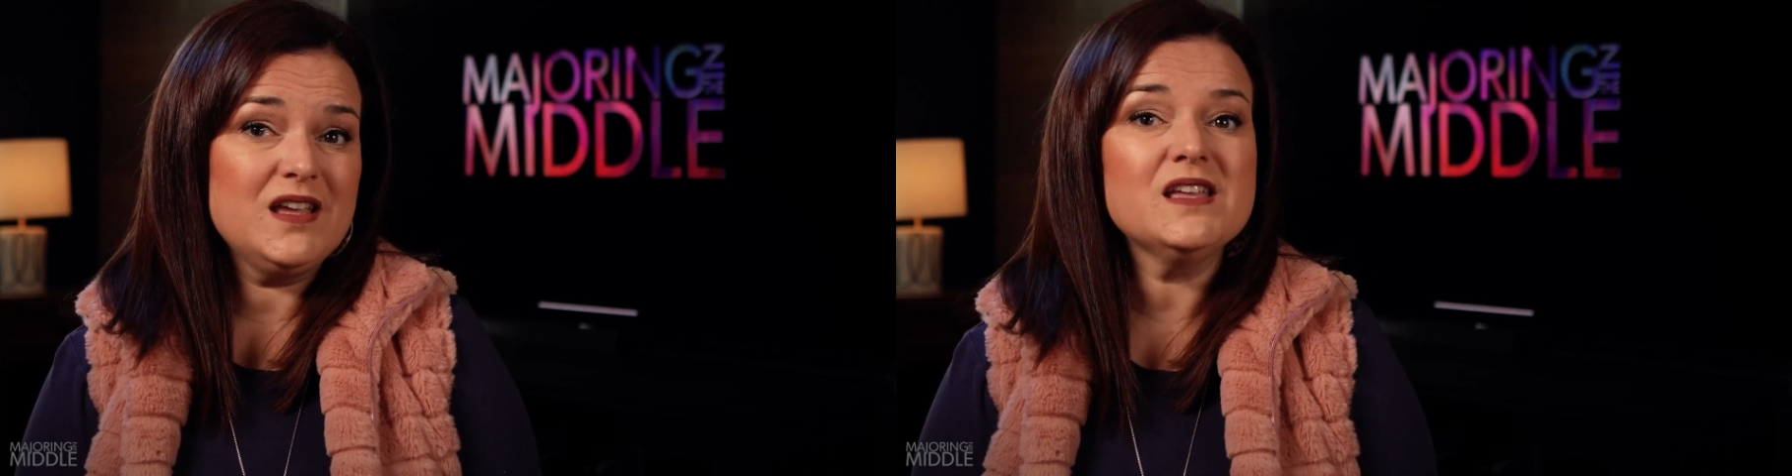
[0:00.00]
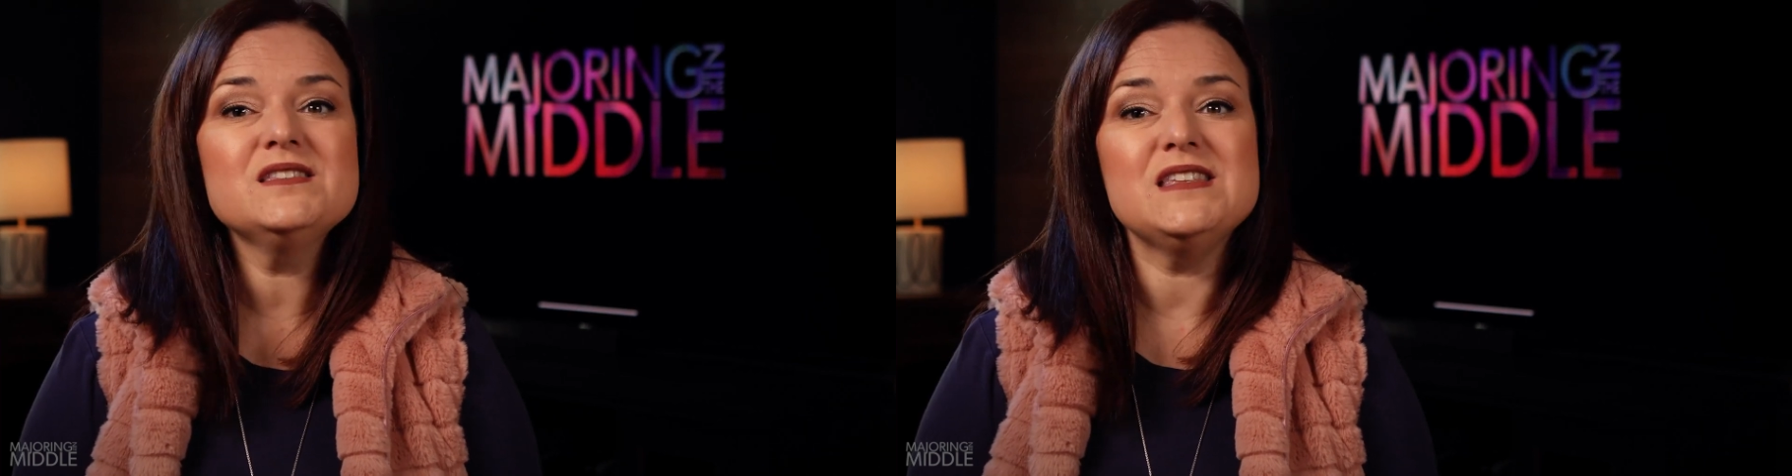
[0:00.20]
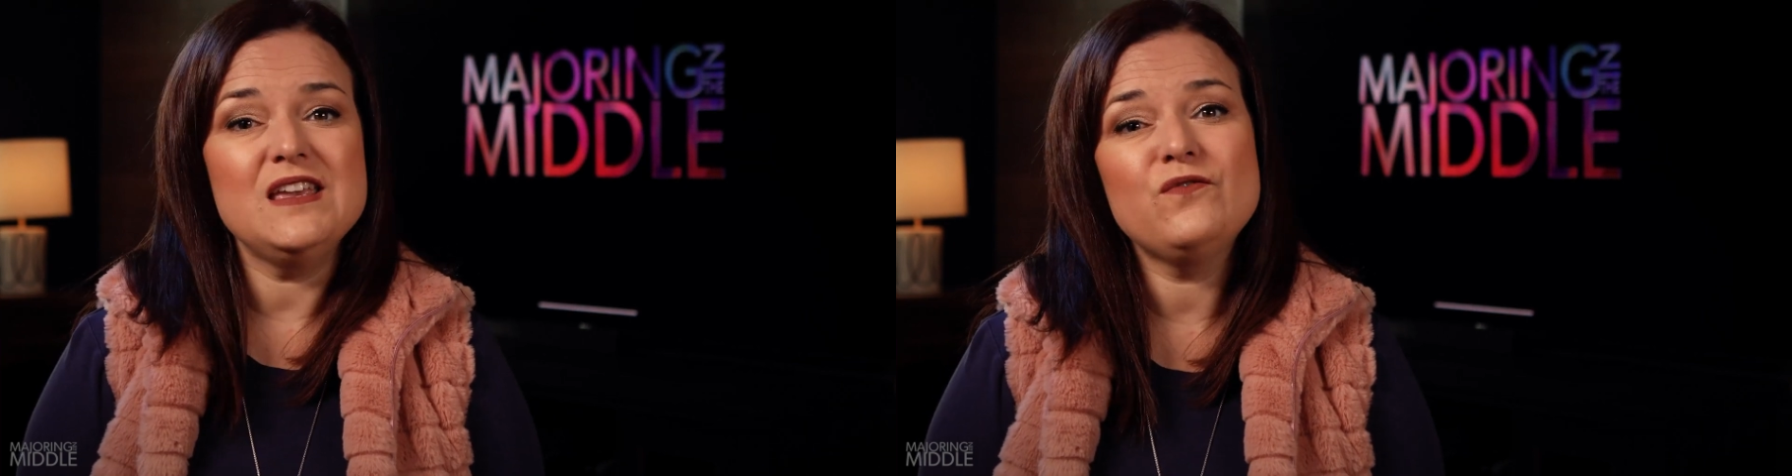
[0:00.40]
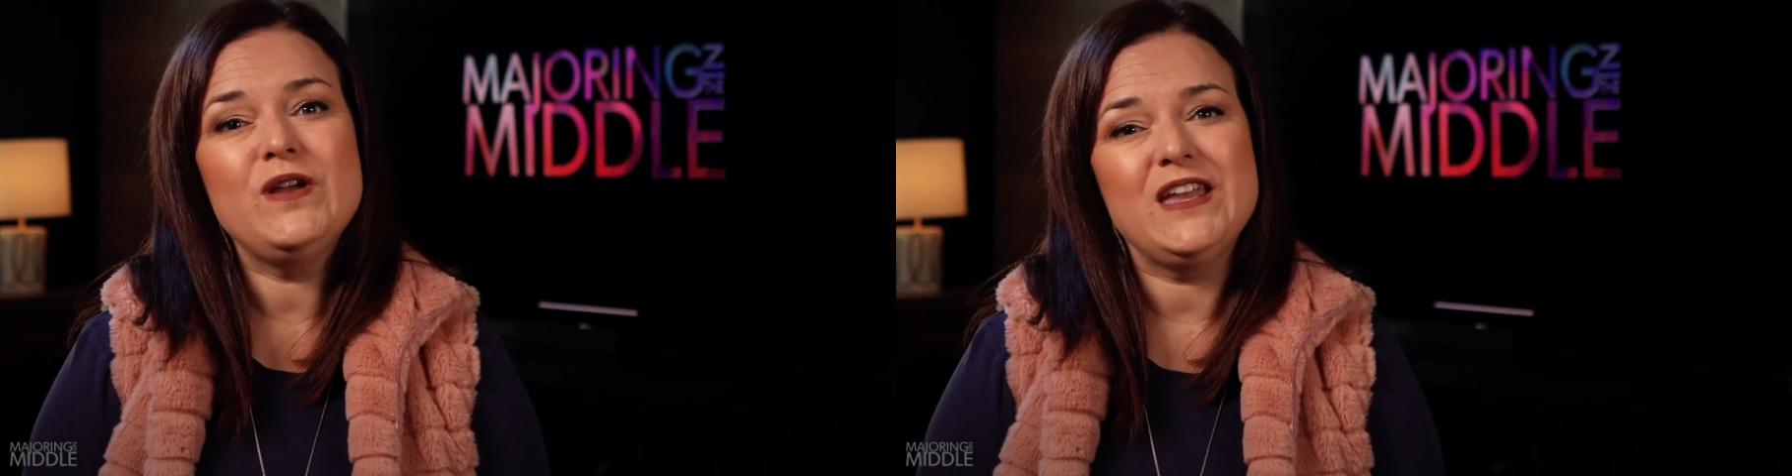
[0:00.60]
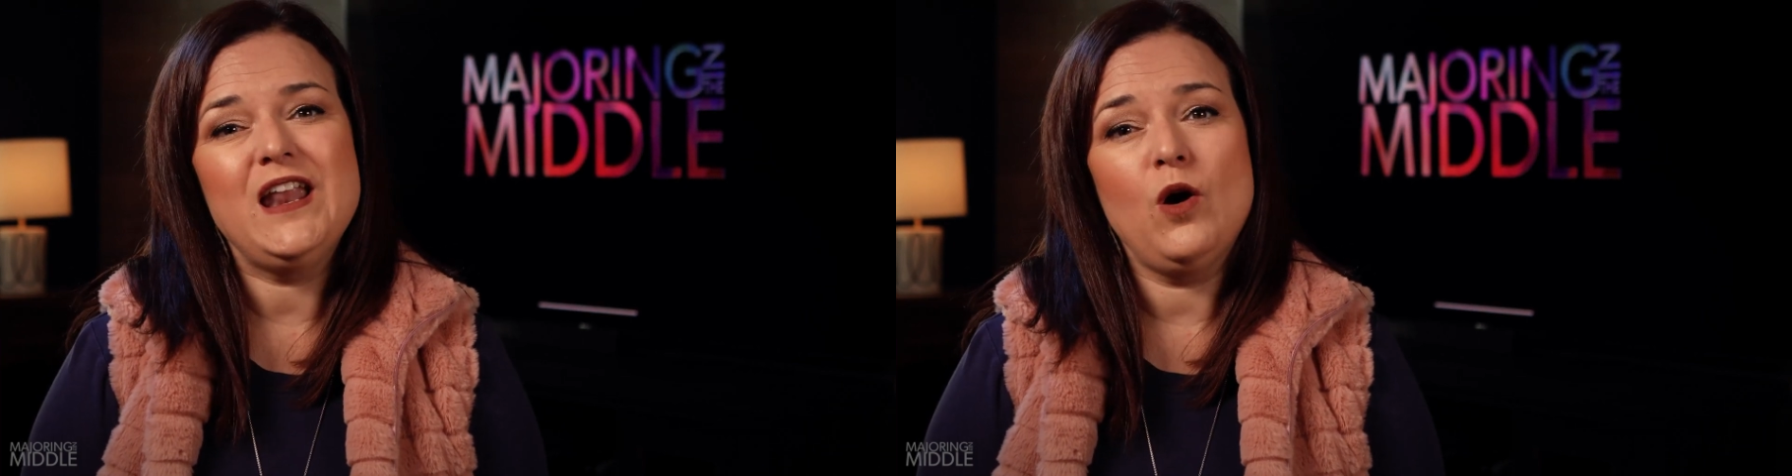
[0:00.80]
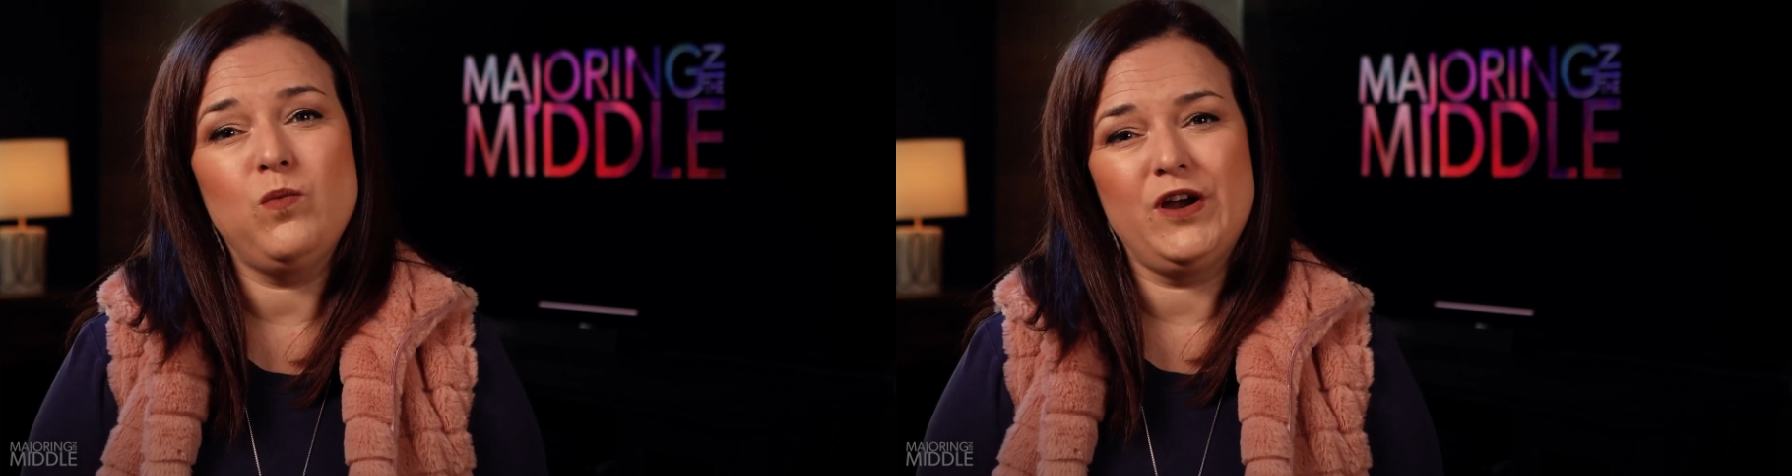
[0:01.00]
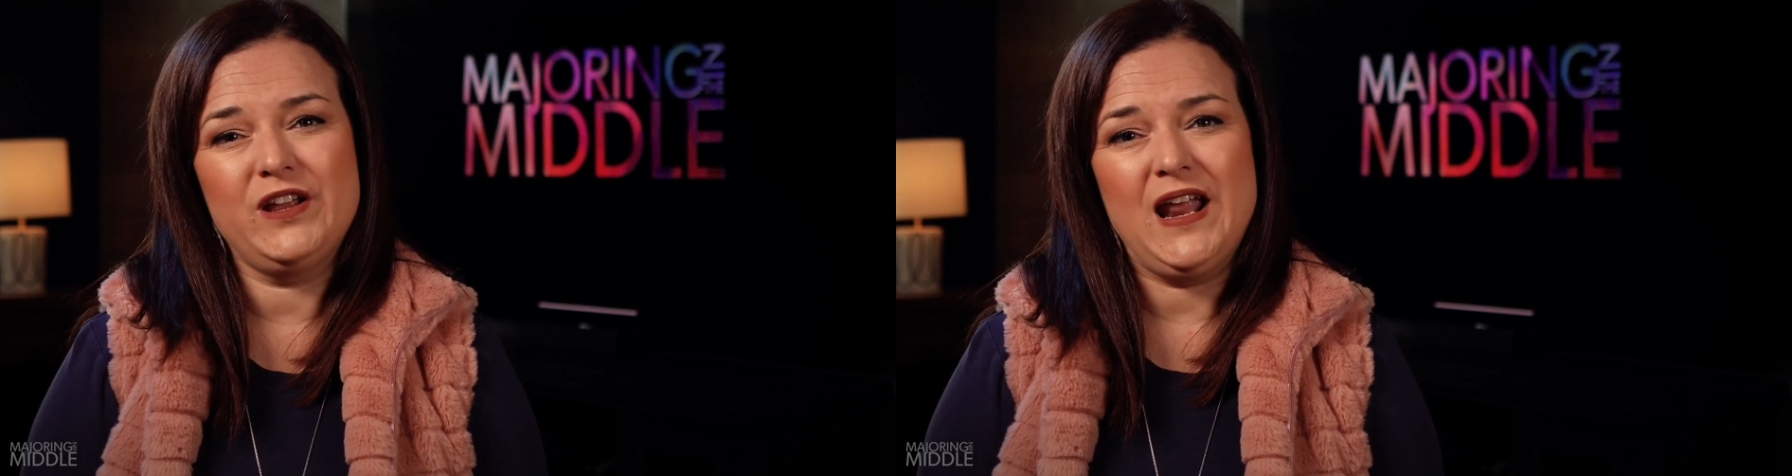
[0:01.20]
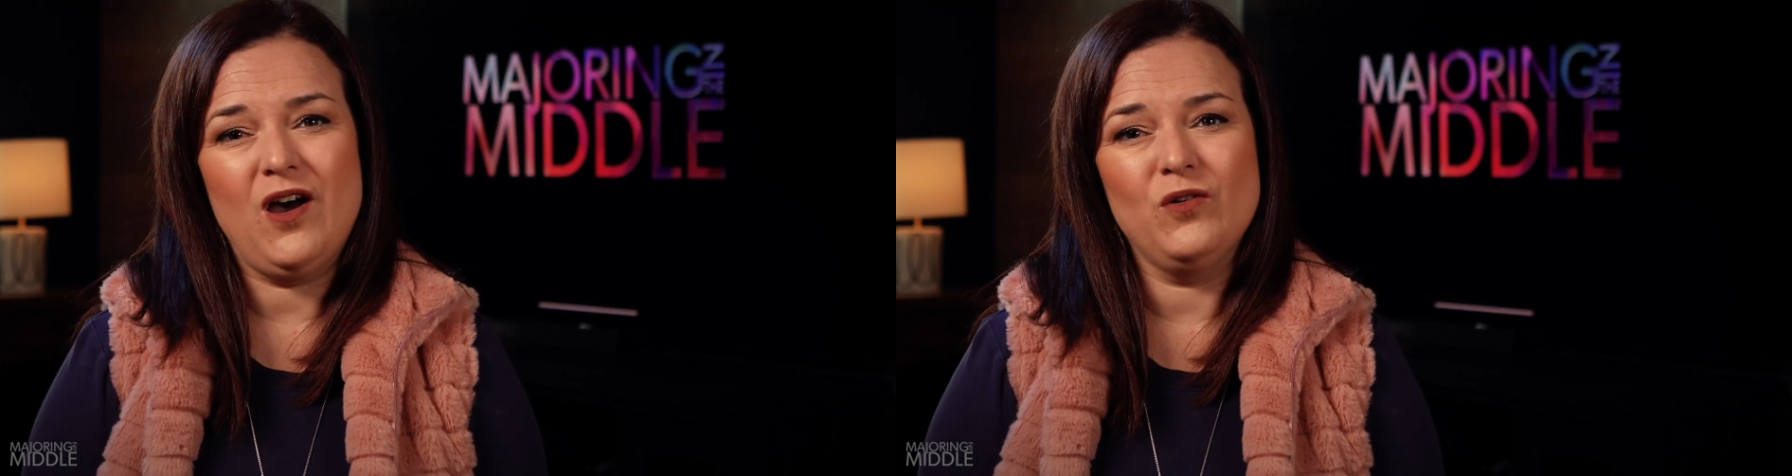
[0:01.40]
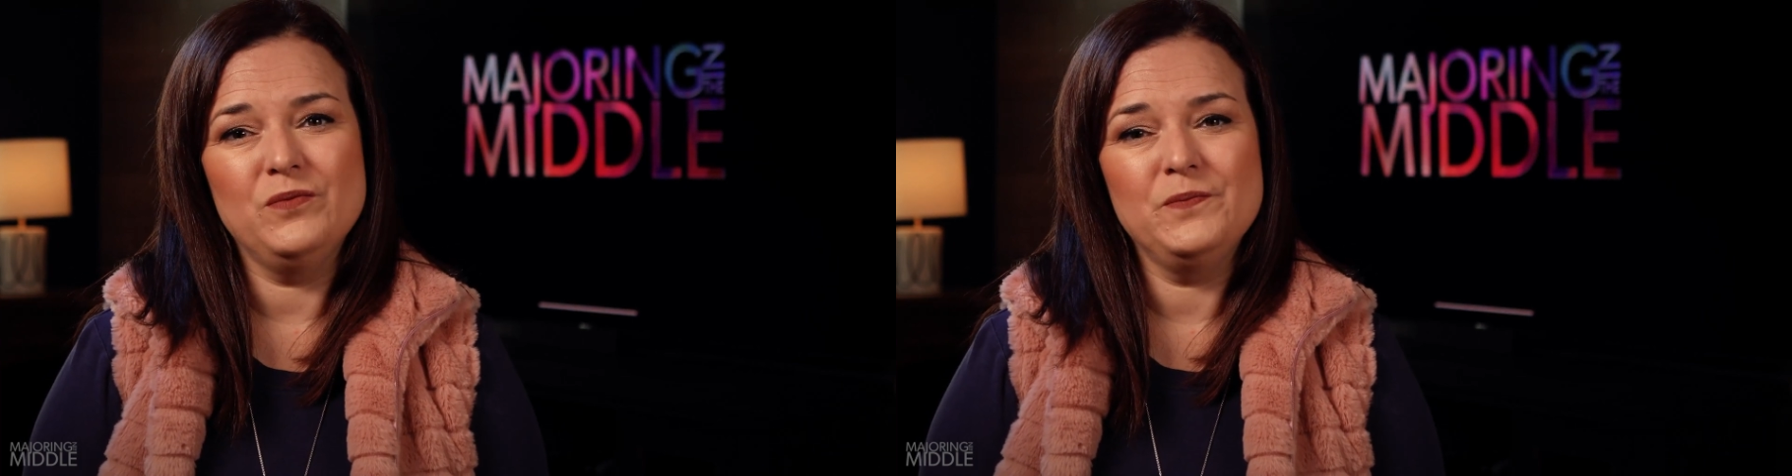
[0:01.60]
and see if we can help work it out.